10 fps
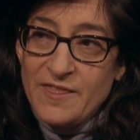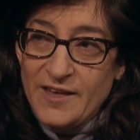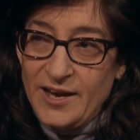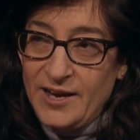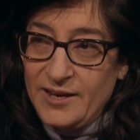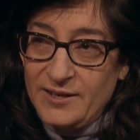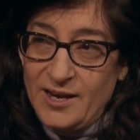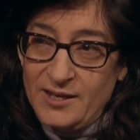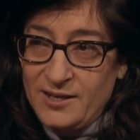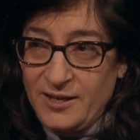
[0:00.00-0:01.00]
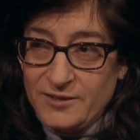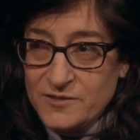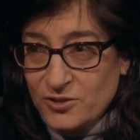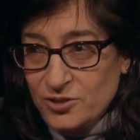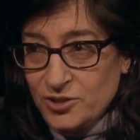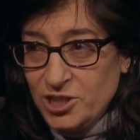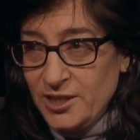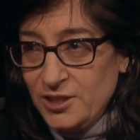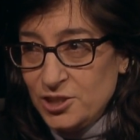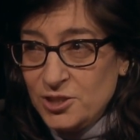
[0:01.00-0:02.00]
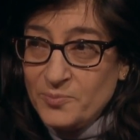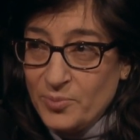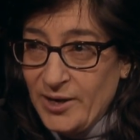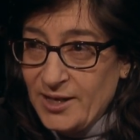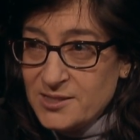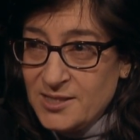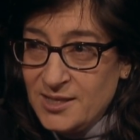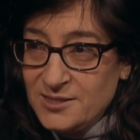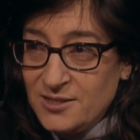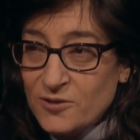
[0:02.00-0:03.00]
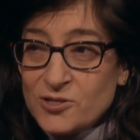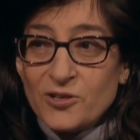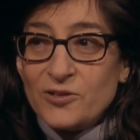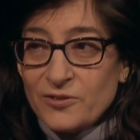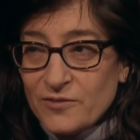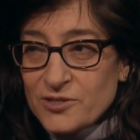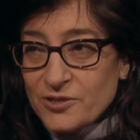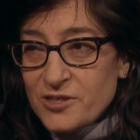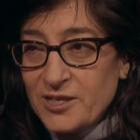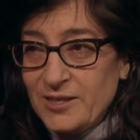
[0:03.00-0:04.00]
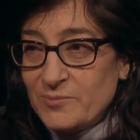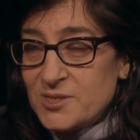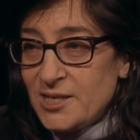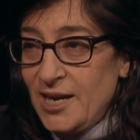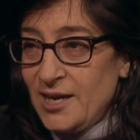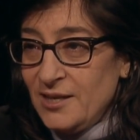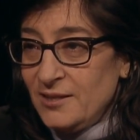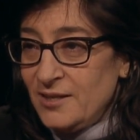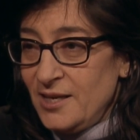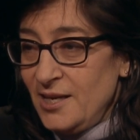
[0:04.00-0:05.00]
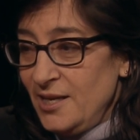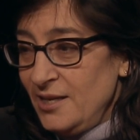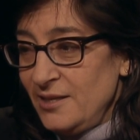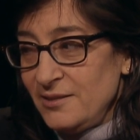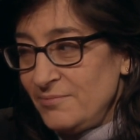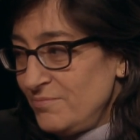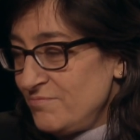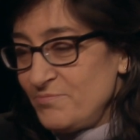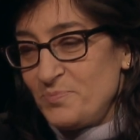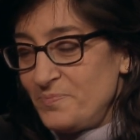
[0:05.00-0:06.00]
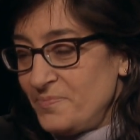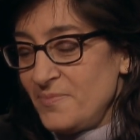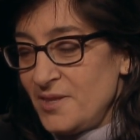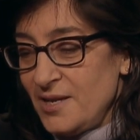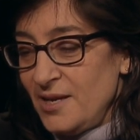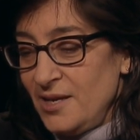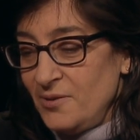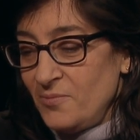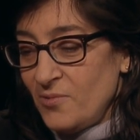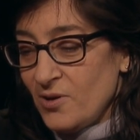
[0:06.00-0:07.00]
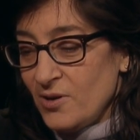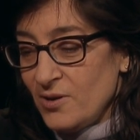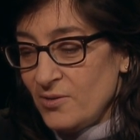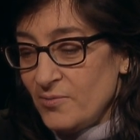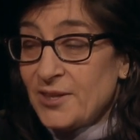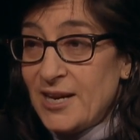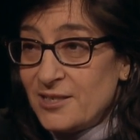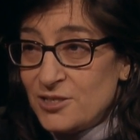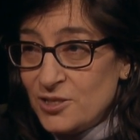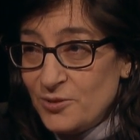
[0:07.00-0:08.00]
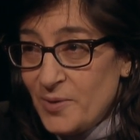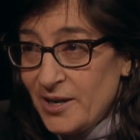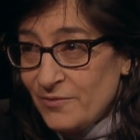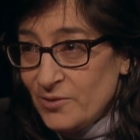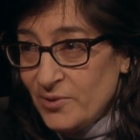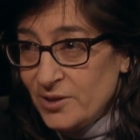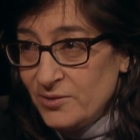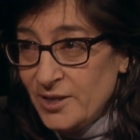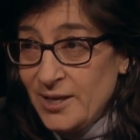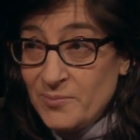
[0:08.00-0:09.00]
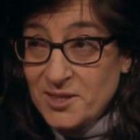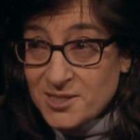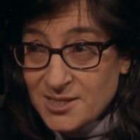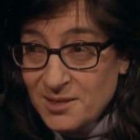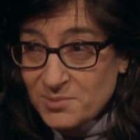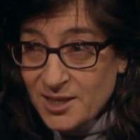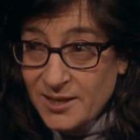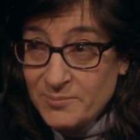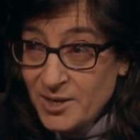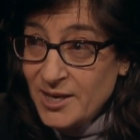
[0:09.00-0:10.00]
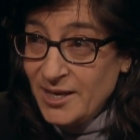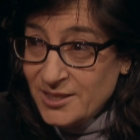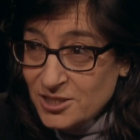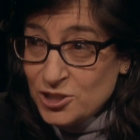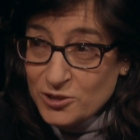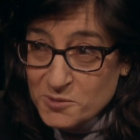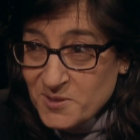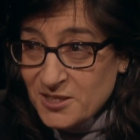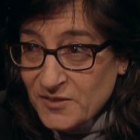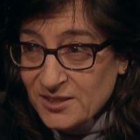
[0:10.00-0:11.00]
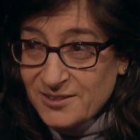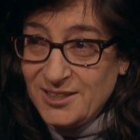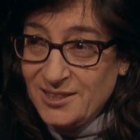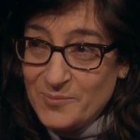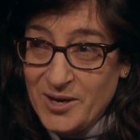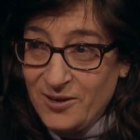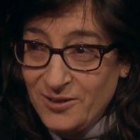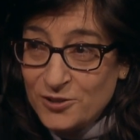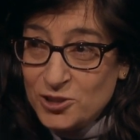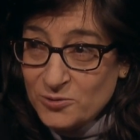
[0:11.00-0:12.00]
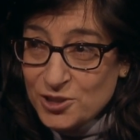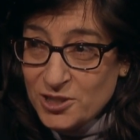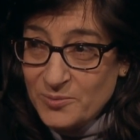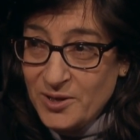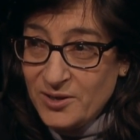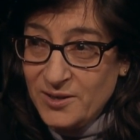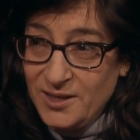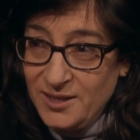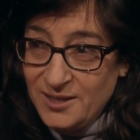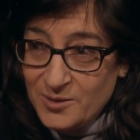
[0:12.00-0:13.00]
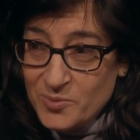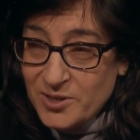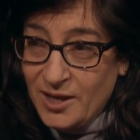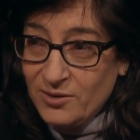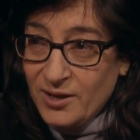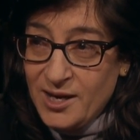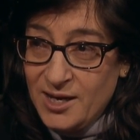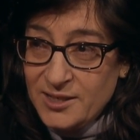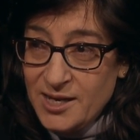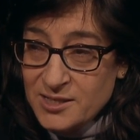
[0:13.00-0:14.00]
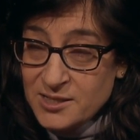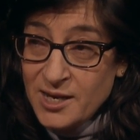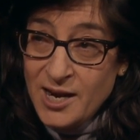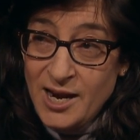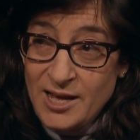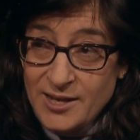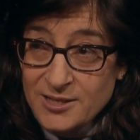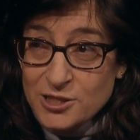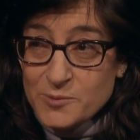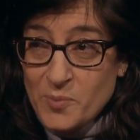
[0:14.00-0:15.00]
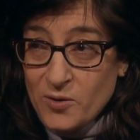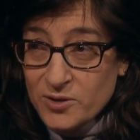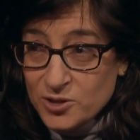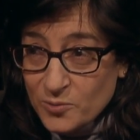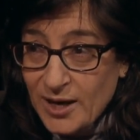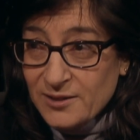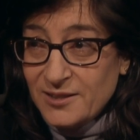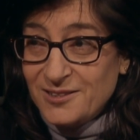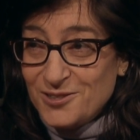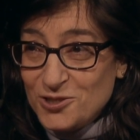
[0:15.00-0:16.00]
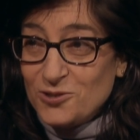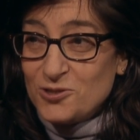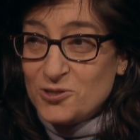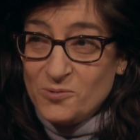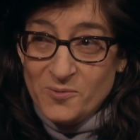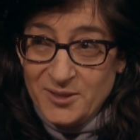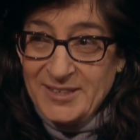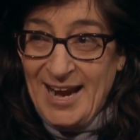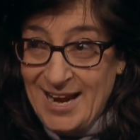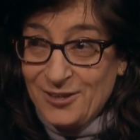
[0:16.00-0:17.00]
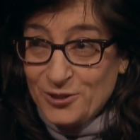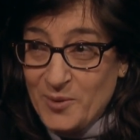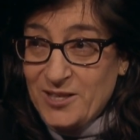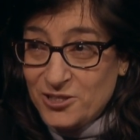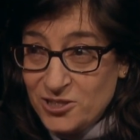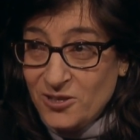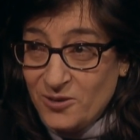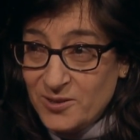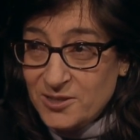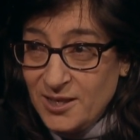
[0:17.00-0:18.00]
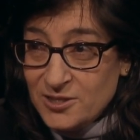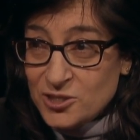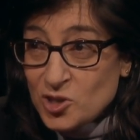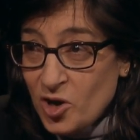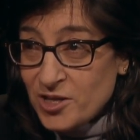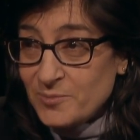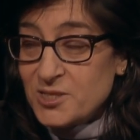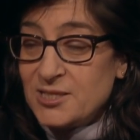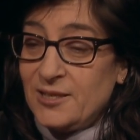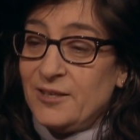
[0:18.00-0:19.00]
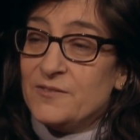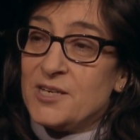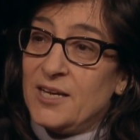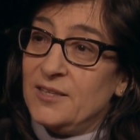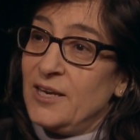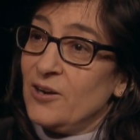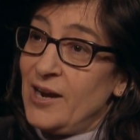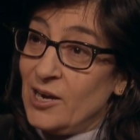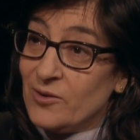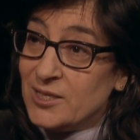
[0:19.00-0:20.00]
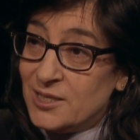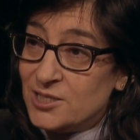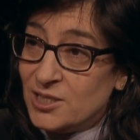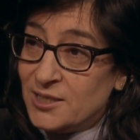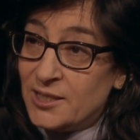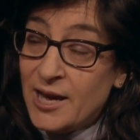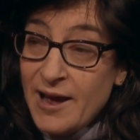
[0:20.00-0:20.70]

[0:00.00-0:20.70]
that any kind of social change brings. That's, those are universal themes, and they, they were related to by everyone who came. At the same time, it's a show specifically about a Jewish community in a particular context, and that spoke directly to Jews who were really hailed by the show and, and saw themselves and their heritage in it.